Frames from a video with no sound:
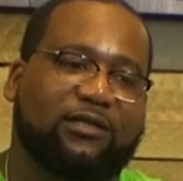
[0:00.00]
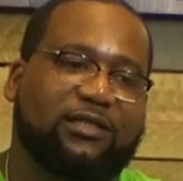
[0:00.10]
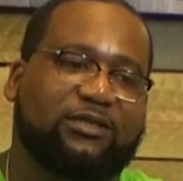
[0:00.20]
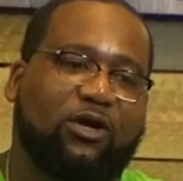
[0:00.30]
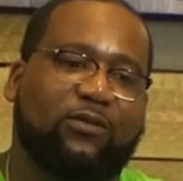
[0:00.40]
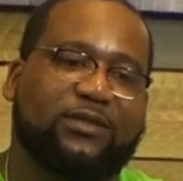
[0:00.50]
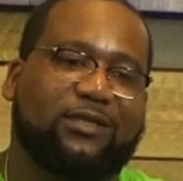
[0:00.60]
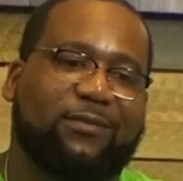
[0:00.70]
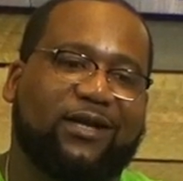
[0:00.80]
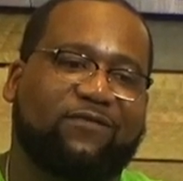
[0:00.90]
It's always
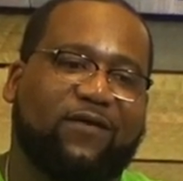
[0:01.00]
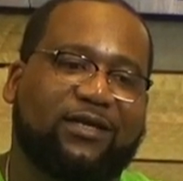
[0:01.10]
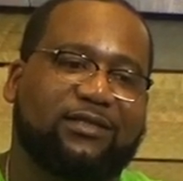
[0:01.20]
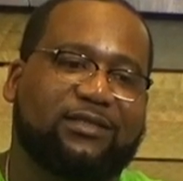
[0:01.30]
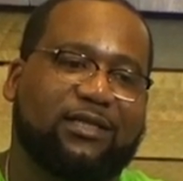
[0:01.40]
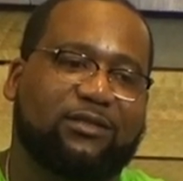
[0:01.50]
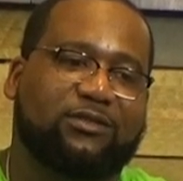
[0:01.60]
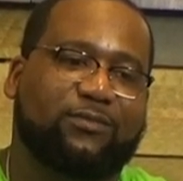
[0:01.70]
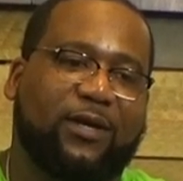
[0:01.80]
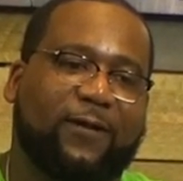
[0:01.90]
somebody fighting to take your
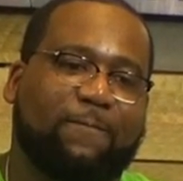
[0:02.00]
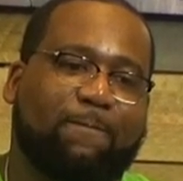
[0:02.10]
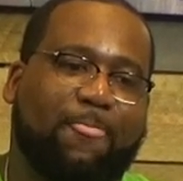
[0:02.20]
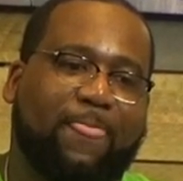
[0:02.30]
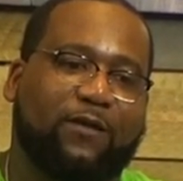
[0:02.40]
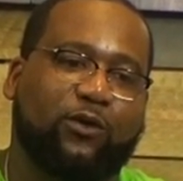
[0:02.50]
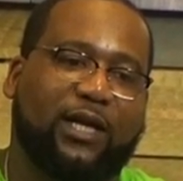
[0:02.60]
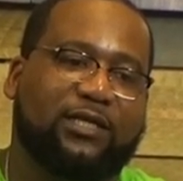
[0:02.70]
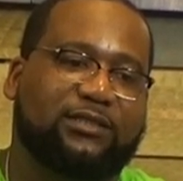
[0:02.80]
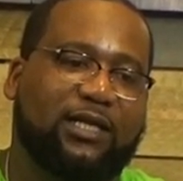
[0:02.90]
spot you
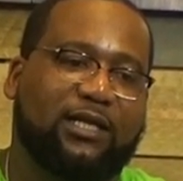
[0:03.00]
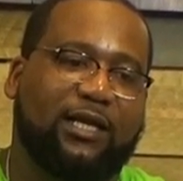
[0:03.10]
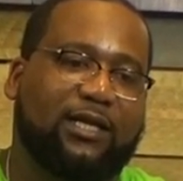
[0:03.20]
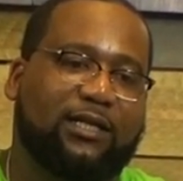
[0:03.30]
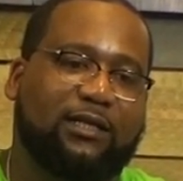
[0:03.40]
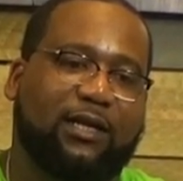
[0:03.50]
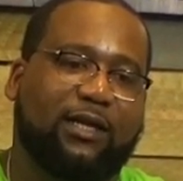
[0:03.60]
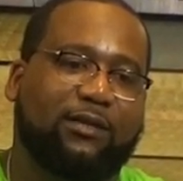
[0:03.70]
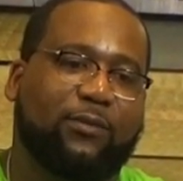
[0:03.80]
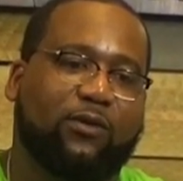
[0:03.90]
got to stay ahead of the
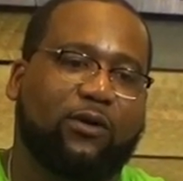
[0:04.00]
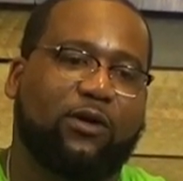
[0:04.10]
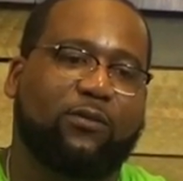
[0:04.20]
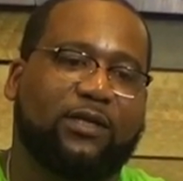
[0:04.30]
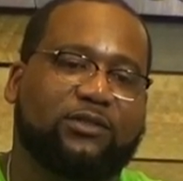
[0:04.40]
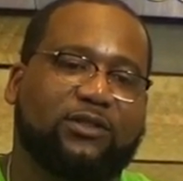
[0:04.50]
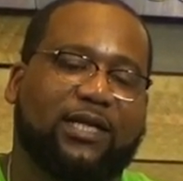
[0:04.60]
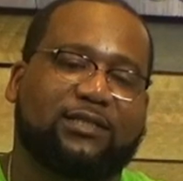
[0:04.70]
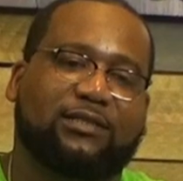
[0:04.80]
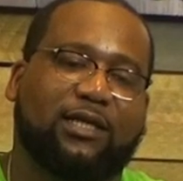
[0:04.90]
game, bro. Always, you
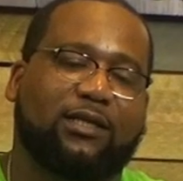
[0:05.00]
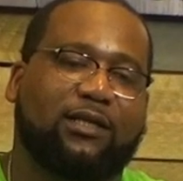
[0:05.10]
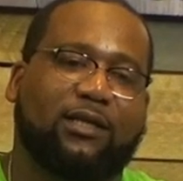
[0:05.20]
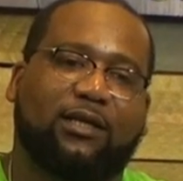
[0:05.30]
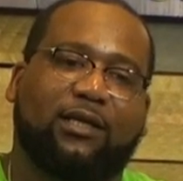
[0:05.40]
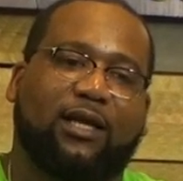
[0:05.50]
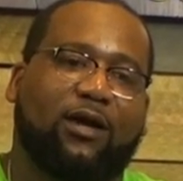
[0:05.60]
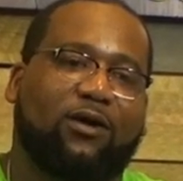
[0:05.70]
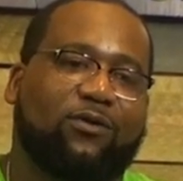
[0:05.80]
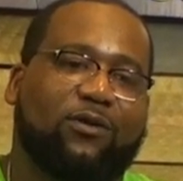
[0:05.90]
got to stay
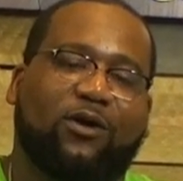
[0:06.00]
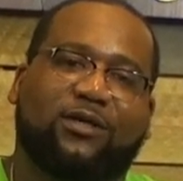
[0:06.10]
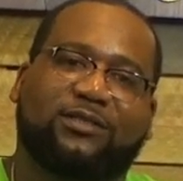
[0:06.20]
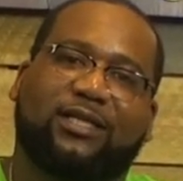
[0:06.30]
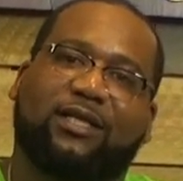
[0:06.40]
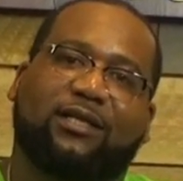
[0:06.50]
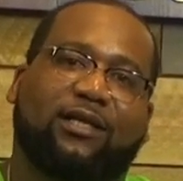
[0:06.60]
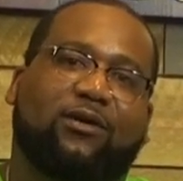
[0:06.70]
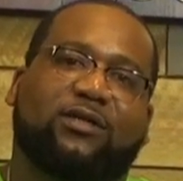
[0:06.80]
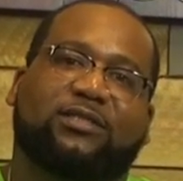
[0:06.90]
on all ten
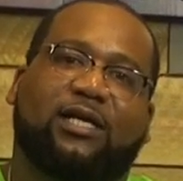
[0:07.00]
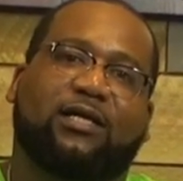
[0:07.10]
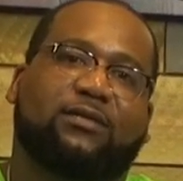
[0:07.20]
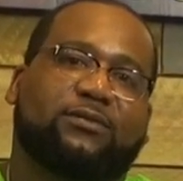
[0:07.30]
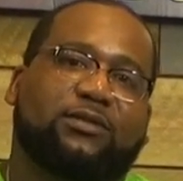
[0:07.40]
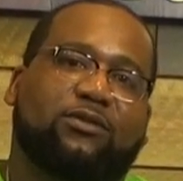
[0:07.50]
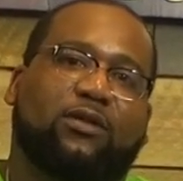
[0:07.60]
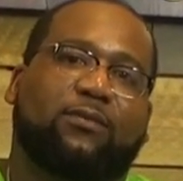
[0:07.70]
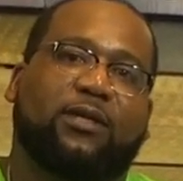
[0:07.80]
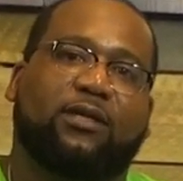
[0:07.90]
at all times. You know
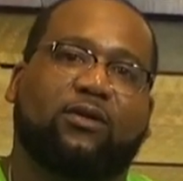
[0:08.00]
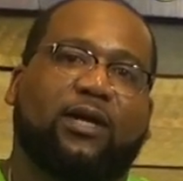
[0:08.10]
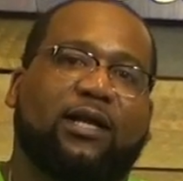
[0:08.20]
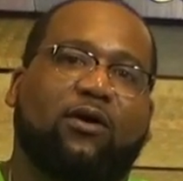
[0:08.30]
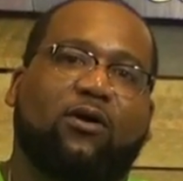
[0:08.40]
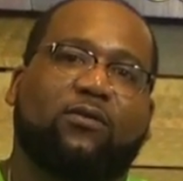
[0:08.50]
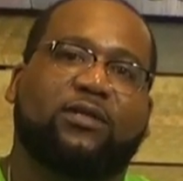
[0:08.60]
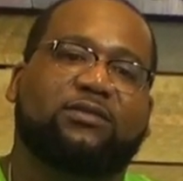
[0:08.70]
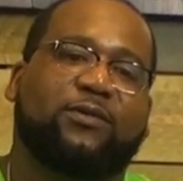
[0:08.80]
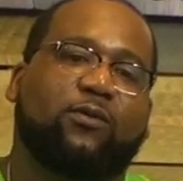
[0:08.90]
what I mean? You mm-hmm. got to
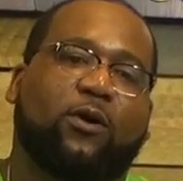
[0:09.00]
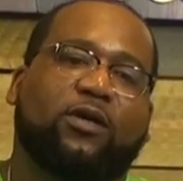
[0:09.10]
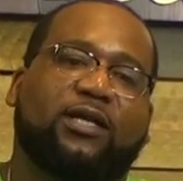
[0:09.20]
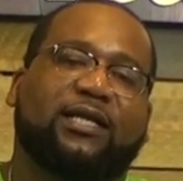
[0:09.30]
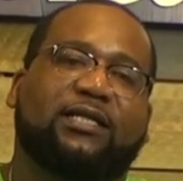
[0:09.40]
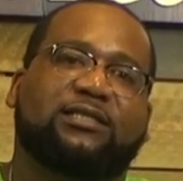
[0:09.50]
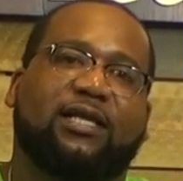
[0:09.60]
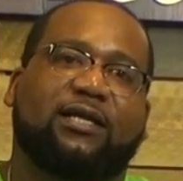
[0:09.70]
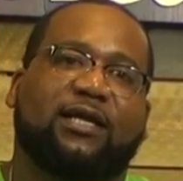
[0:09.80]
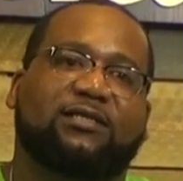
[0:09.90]
always be working to get to
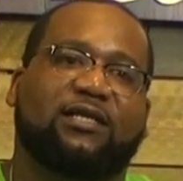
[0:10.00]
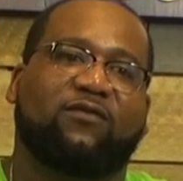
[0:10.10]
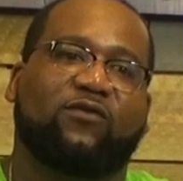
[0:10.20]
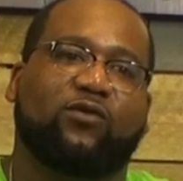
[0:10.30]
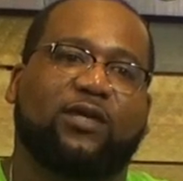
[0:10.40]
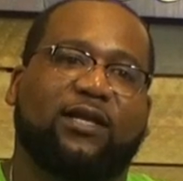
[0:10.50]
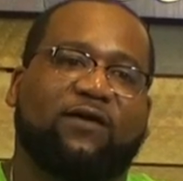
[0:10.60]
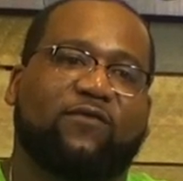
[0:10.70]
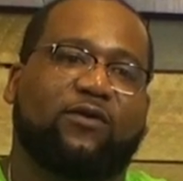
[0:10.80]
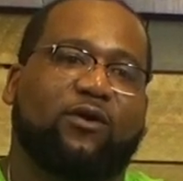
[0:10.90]
that next level. You can
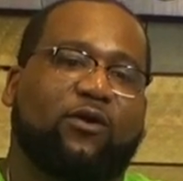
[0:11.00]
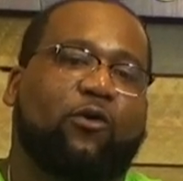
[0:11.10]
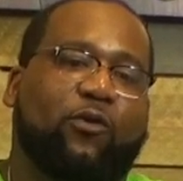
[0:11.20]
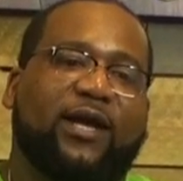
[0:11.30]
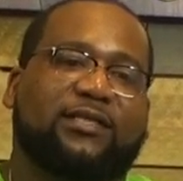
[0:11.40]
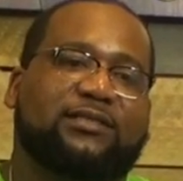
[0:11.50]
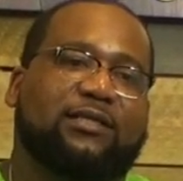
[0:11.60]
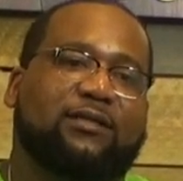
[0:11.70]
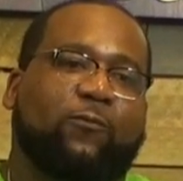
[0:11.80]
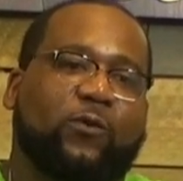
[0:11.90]
never rest.
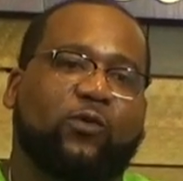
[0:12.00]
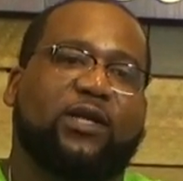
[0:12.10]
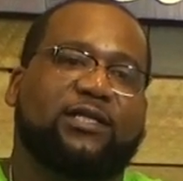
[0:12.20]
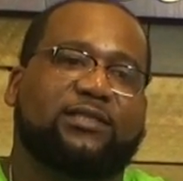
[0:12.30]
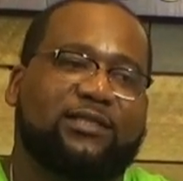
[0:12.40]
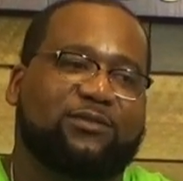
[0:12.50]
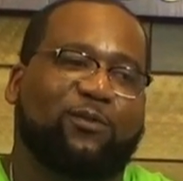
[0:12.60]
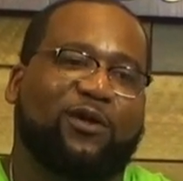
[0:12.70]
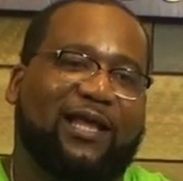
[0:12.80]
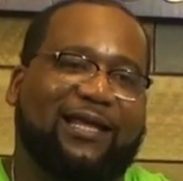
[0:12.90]
And when you get to this
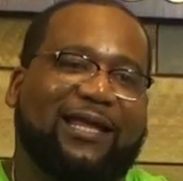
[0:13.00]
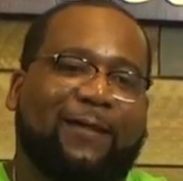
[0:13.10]
point, like